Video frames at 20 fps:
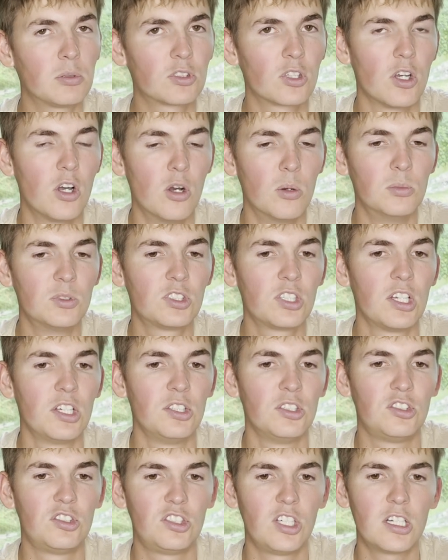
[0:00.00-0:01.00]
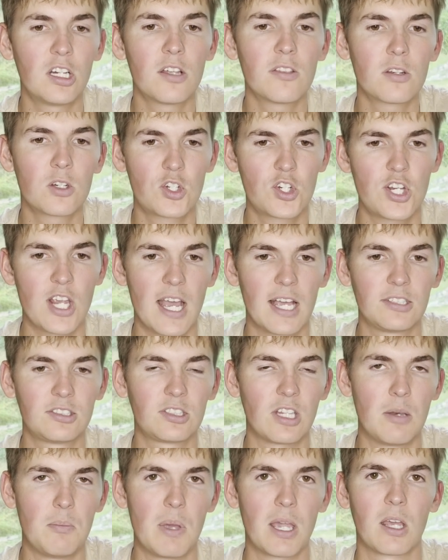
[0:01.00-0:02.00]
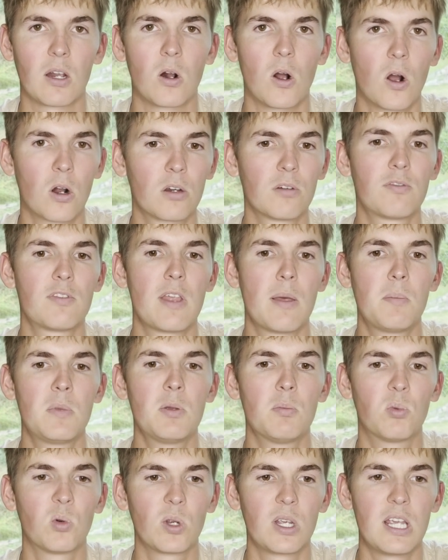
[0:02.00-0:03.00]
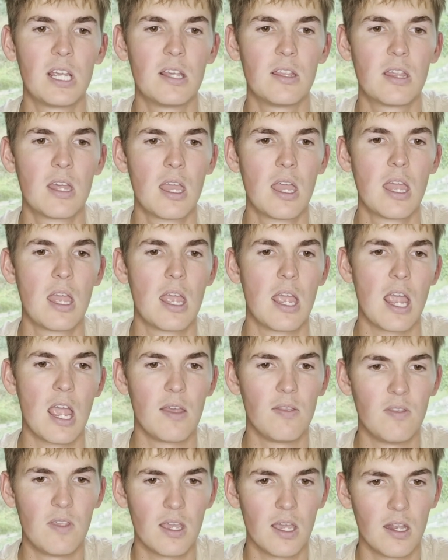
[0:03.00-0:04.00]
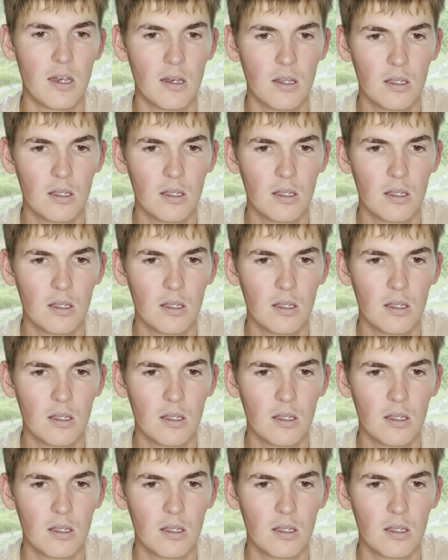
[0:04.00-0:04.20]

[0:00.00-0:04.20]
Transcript: homes, sit on their chest, and make it harder for them to breathe, and then